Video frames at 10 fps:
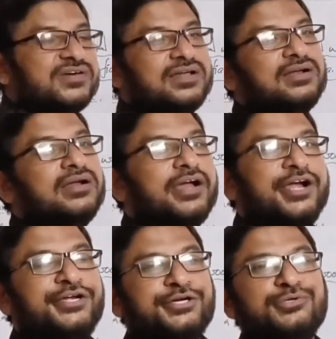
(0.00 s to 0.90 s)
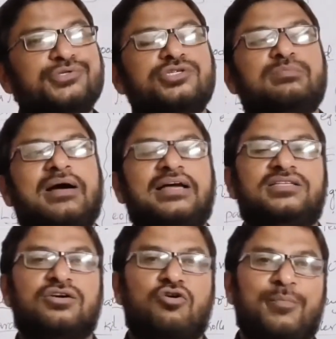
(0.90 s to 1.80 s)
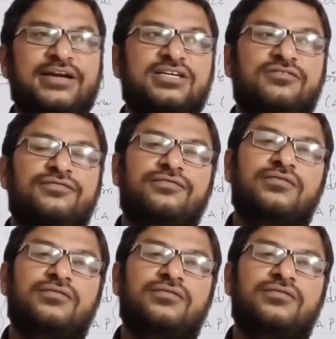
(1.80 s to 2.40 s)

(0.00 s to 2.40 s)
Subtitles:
were introduced by the government of